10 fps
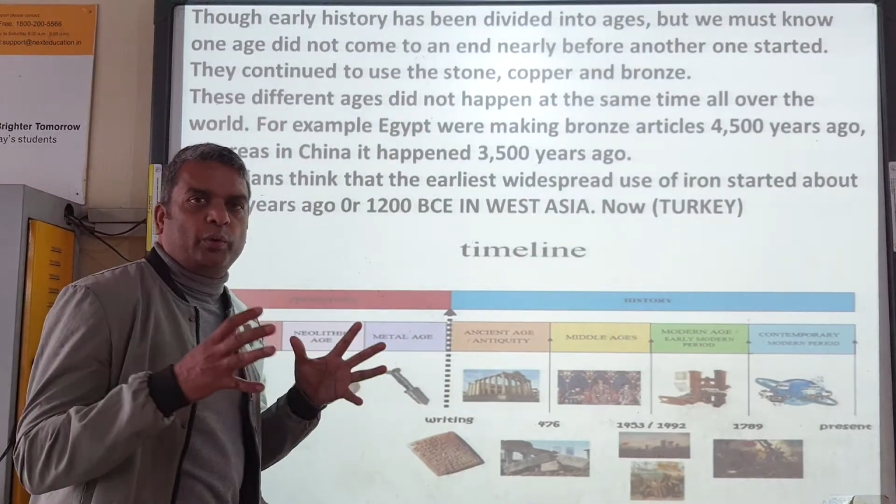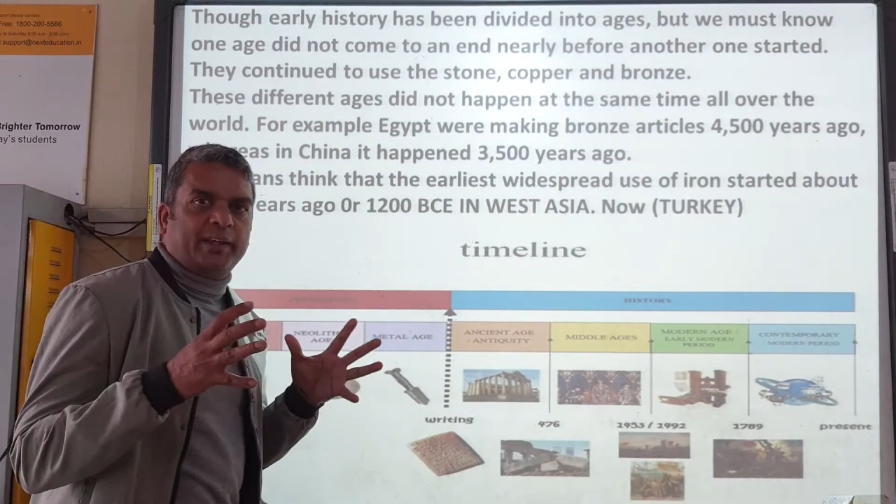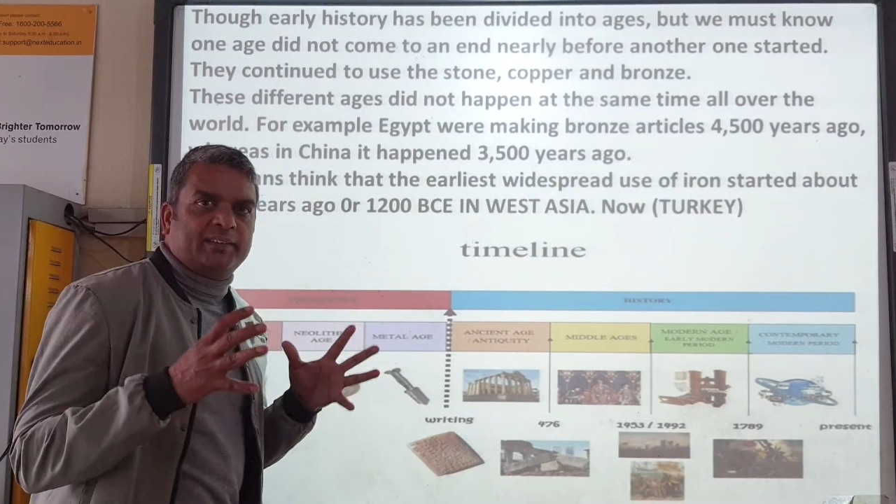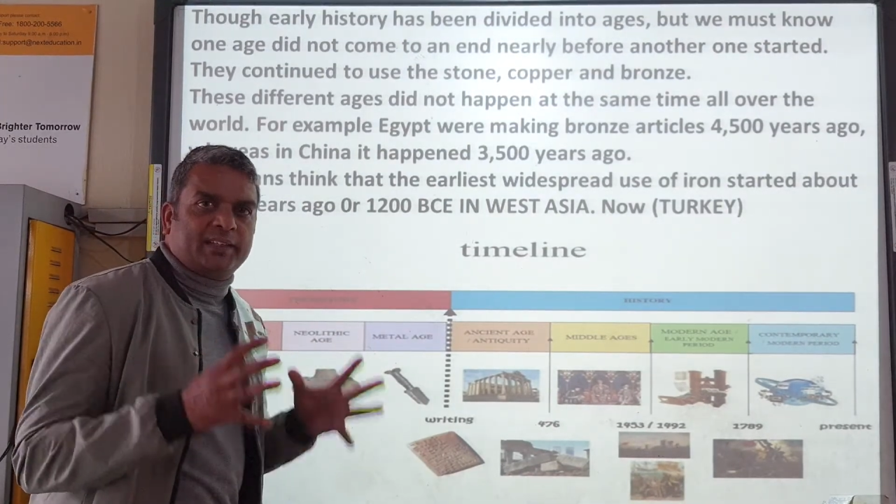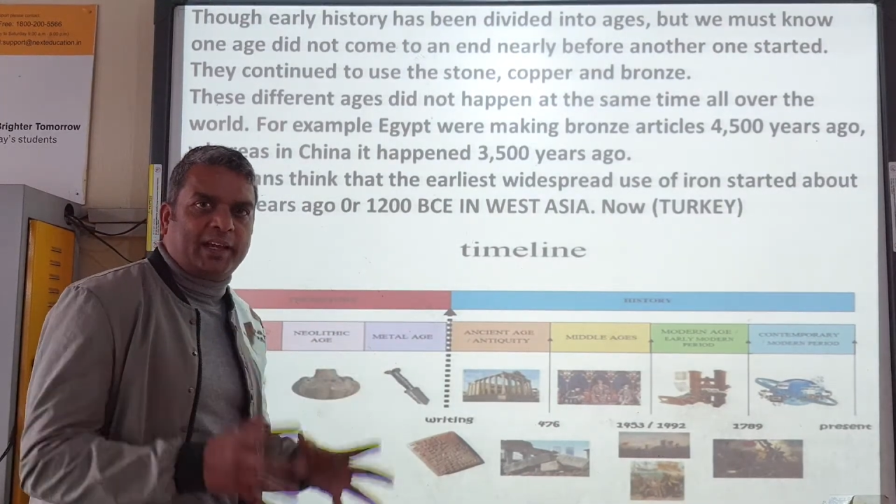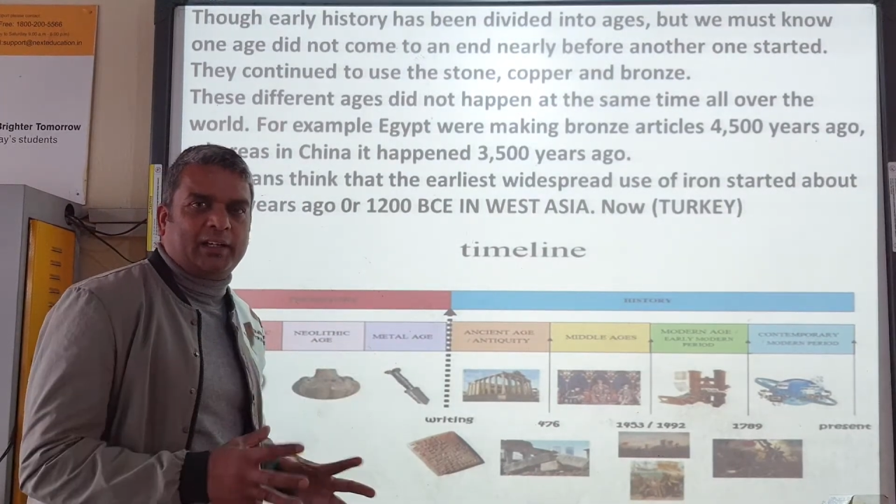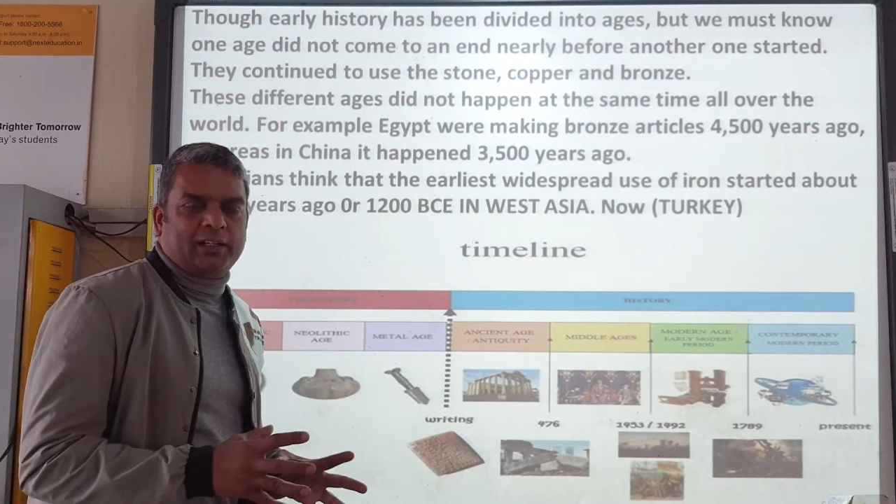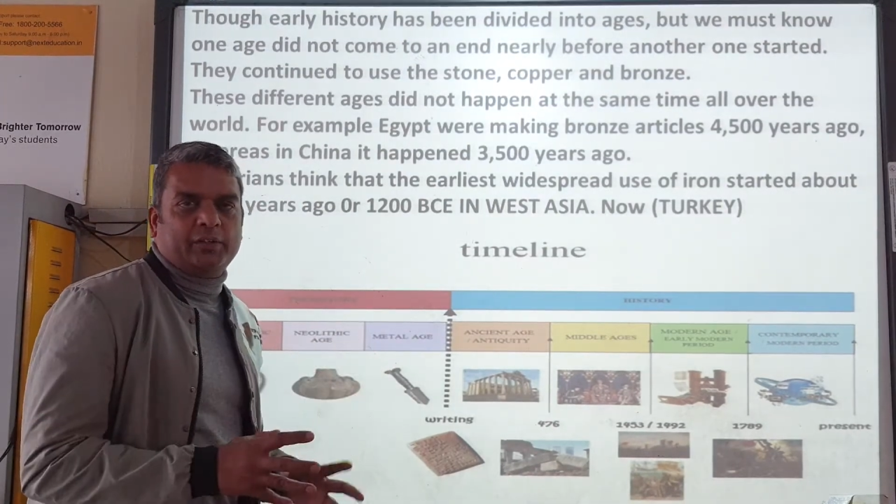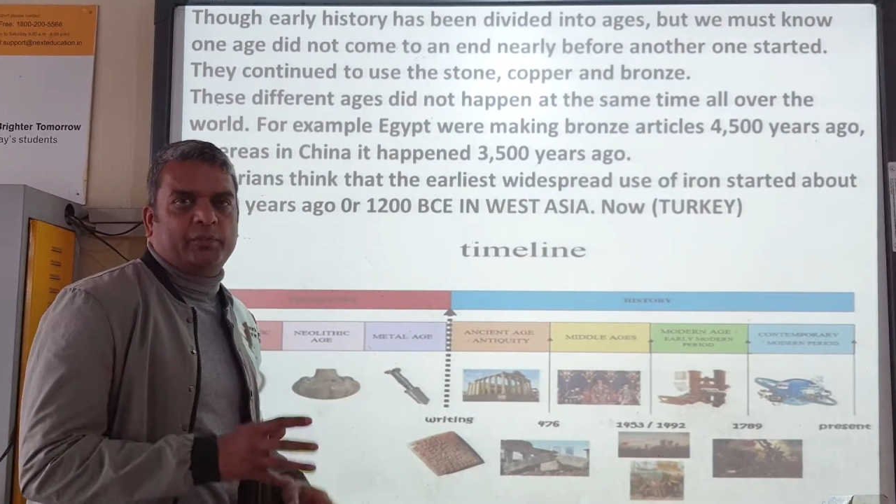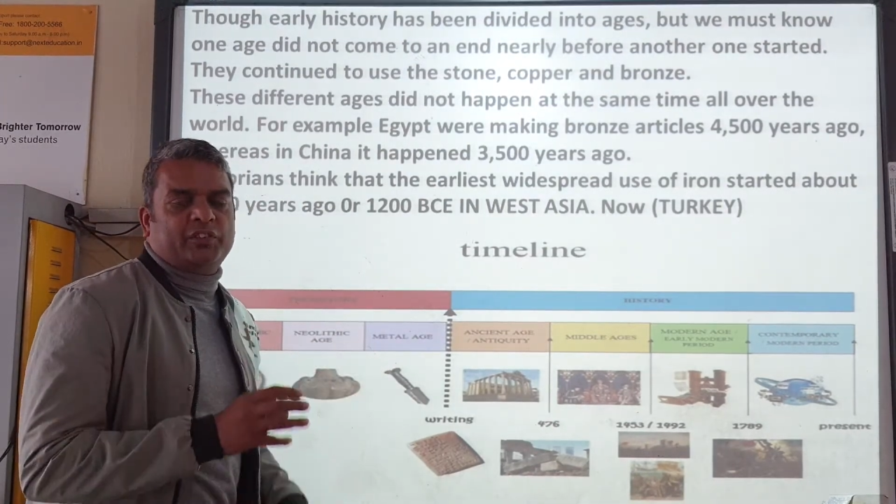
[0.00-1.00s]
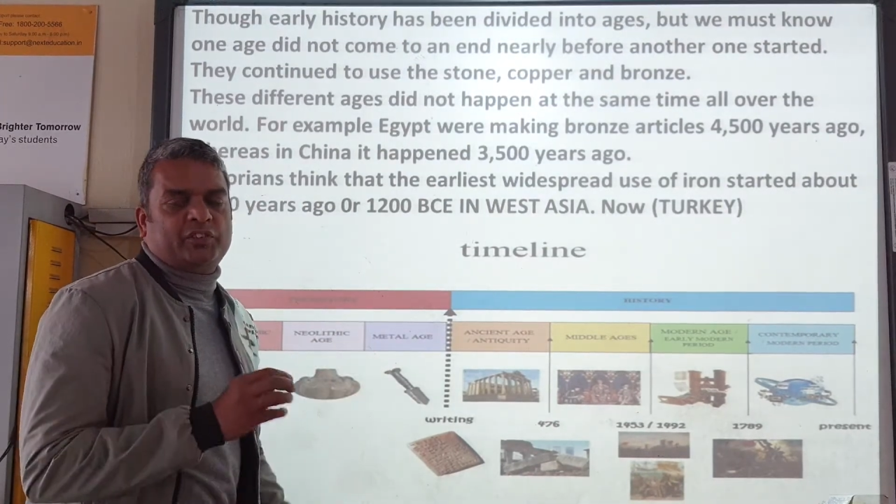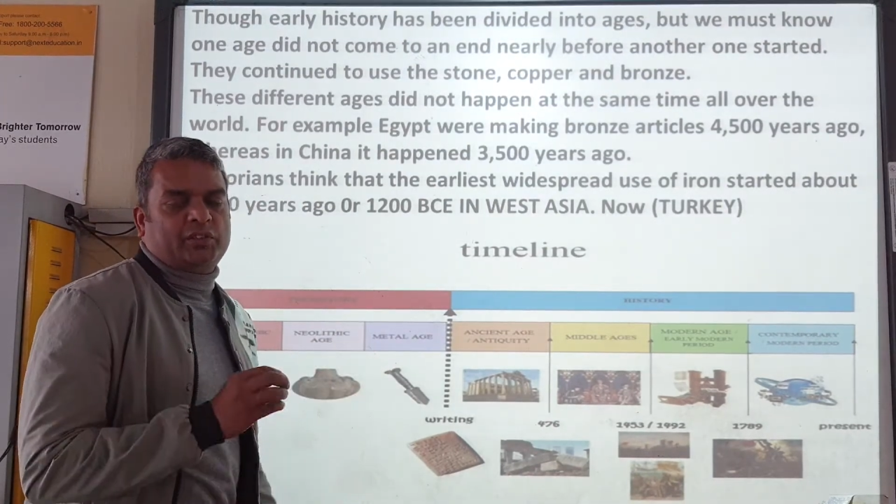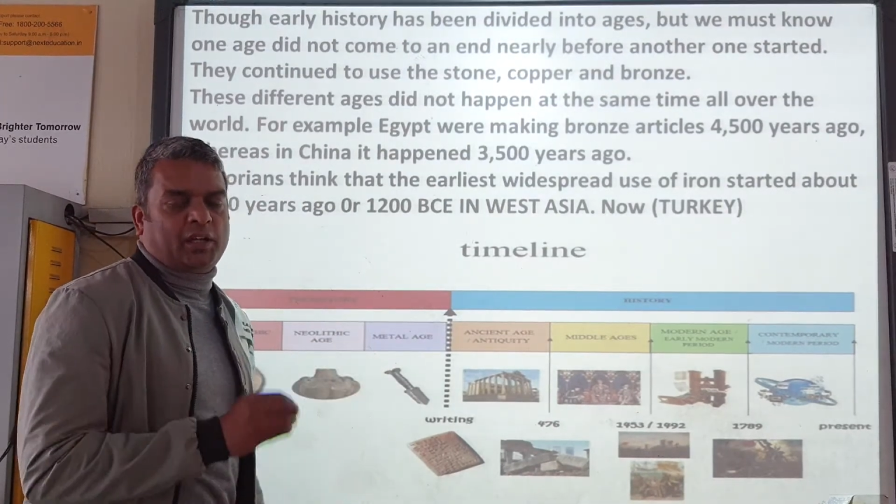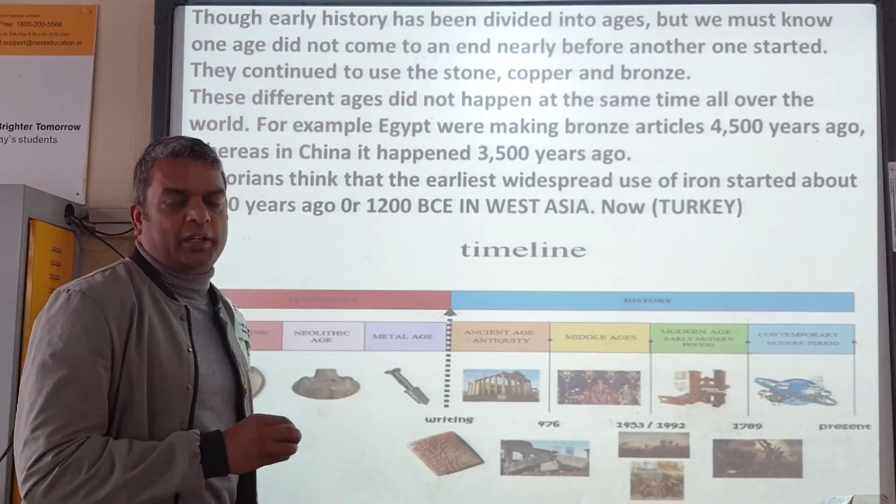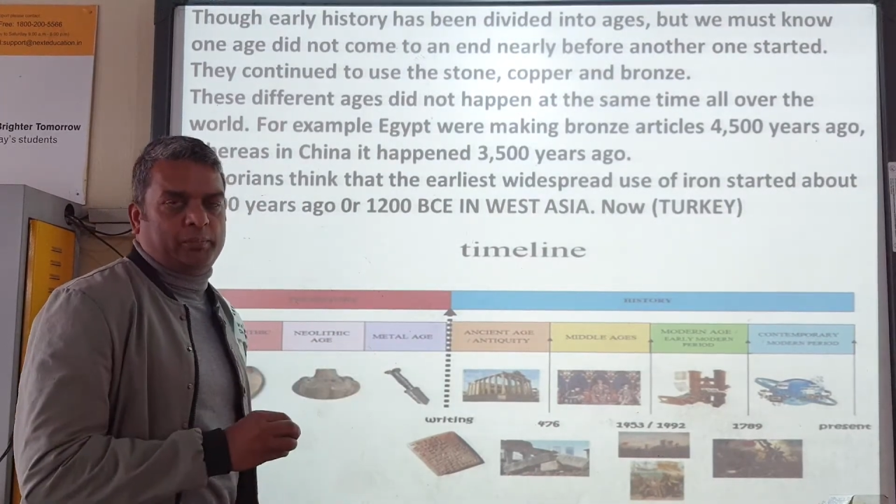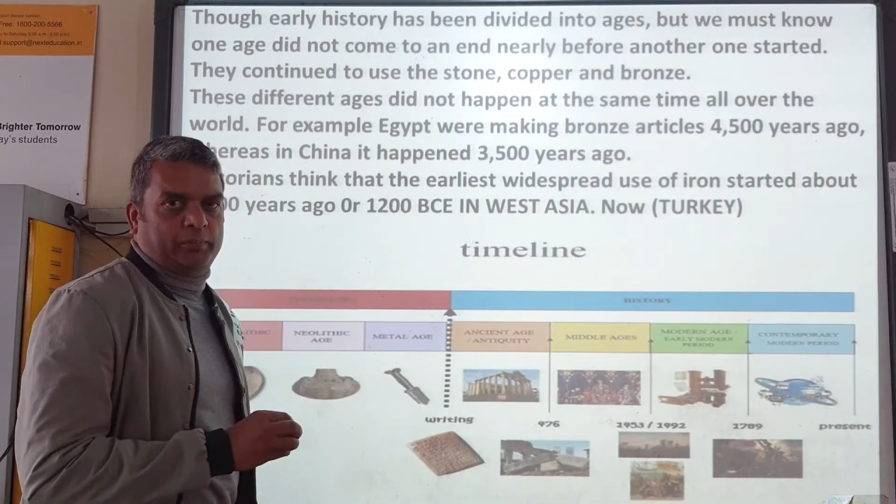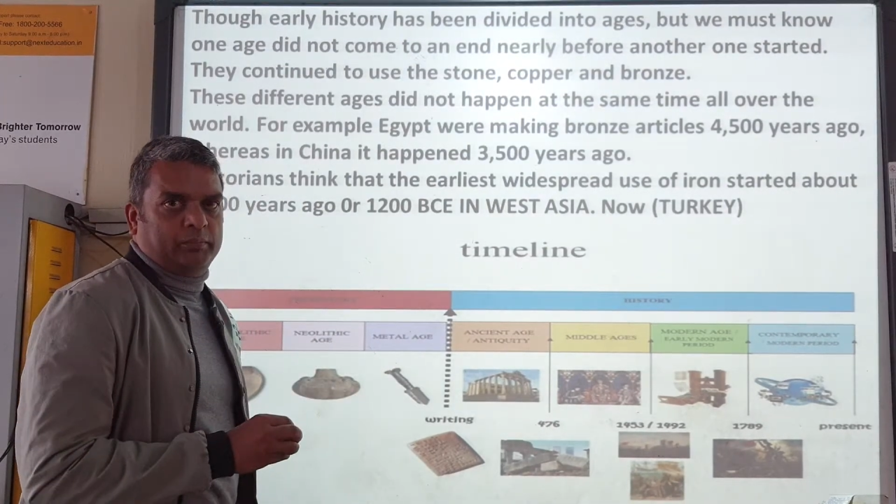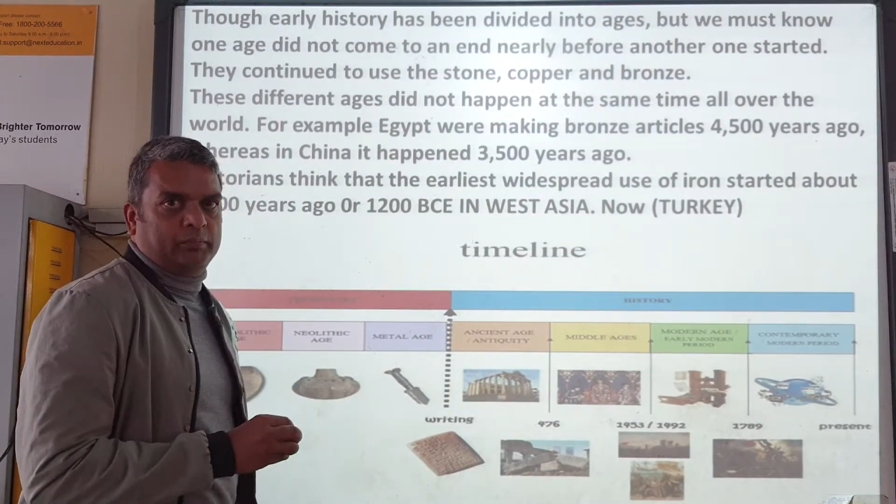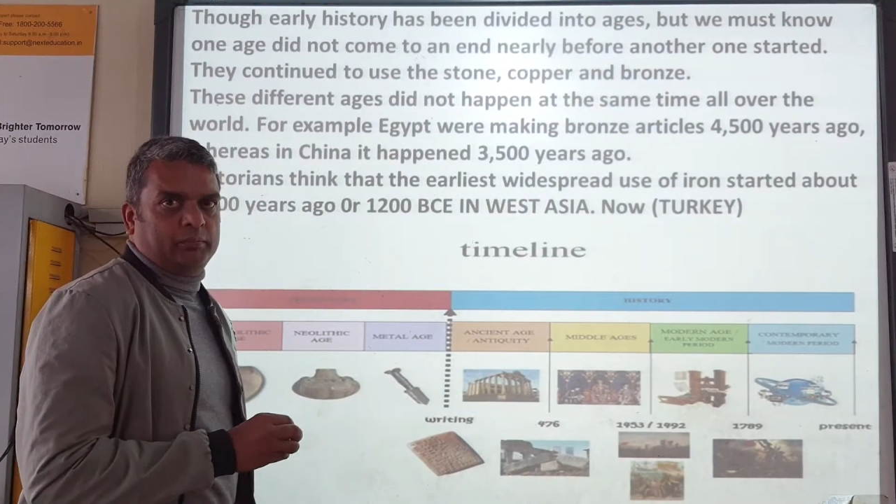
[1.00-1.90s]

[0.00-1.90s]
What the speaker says: exactly which time